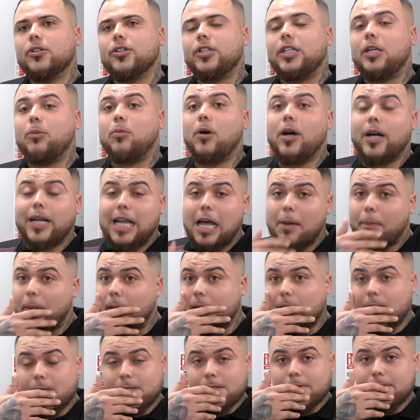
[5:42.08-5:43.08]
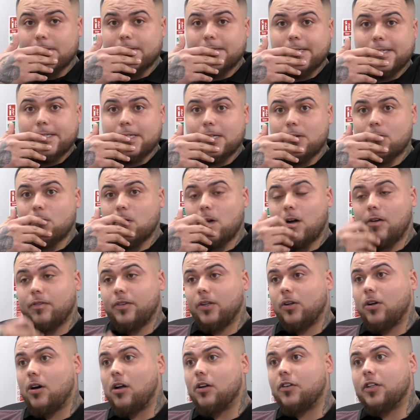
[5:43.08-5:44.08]
She weren't happy because obviously she
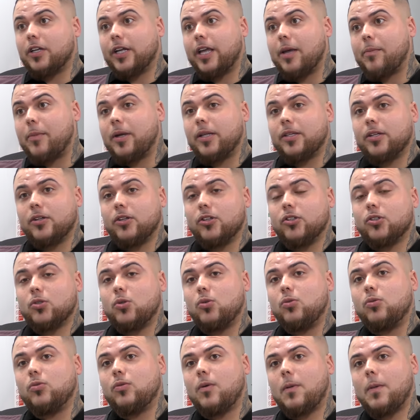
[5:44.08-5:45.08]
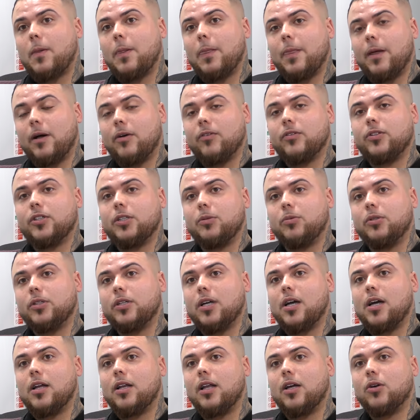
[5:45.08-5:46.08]
grafted hard to get me into the school. Uh, she was
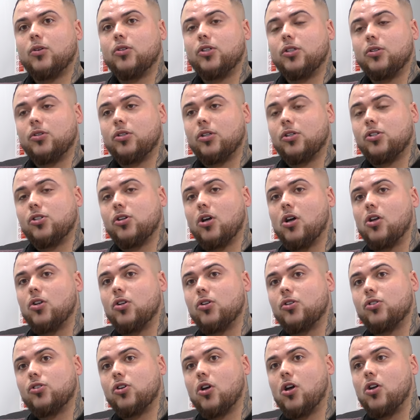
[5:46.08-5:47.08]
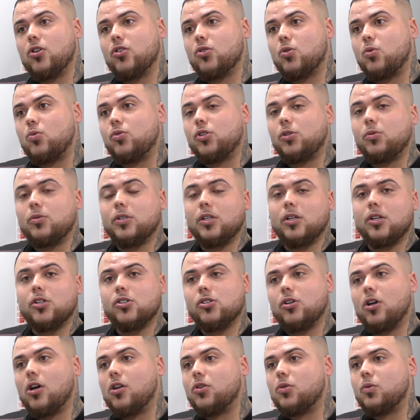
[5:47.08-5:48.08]
going like because it was a church, church school. She was at the
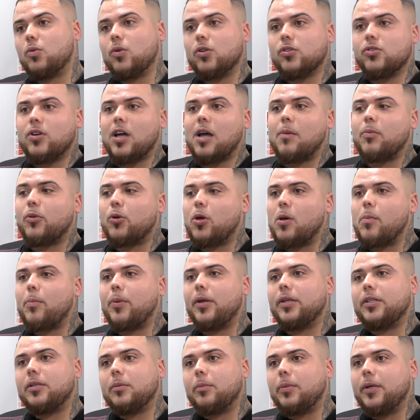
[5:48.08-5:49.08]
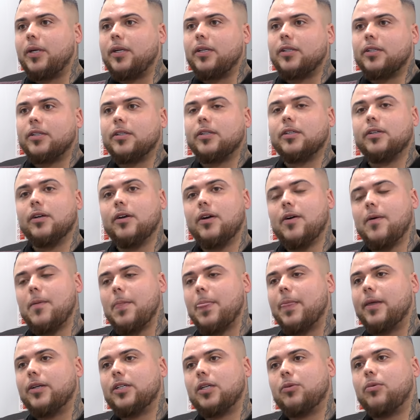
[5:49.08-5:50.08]
church all the time doing bits and pieces.
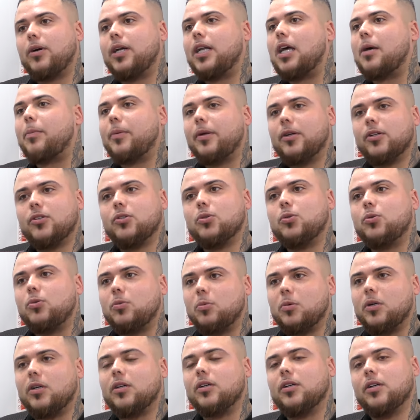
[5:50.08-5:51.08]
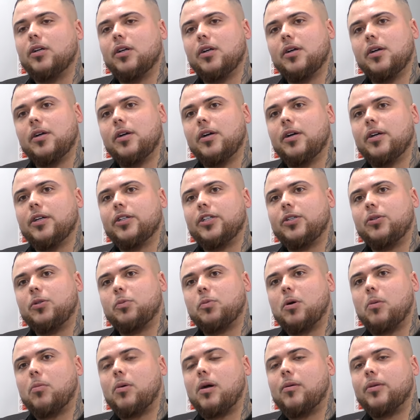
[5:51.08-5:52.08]
She weren't happy at all, but she was
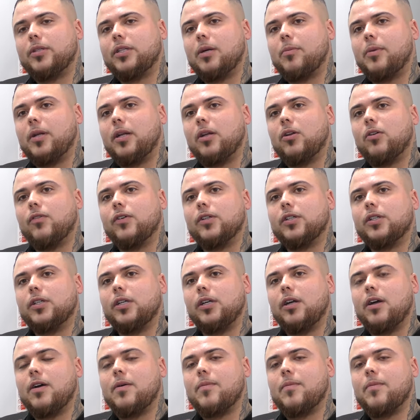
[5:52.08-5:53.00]
proper upset. But then obviously.